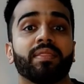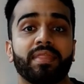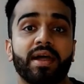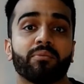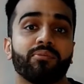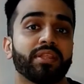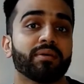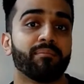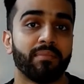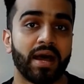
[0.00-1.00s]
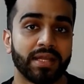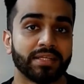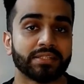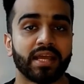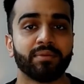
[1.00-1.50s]
that would be the
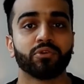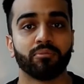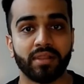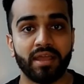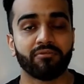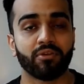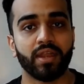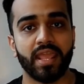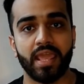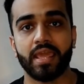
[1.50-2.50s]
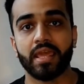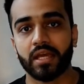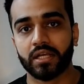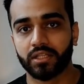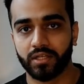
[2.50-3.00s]
ideal time to apply for a
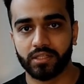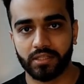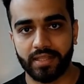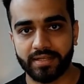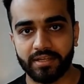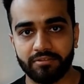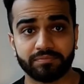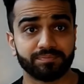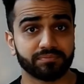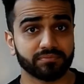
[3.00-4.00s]
clinical elective.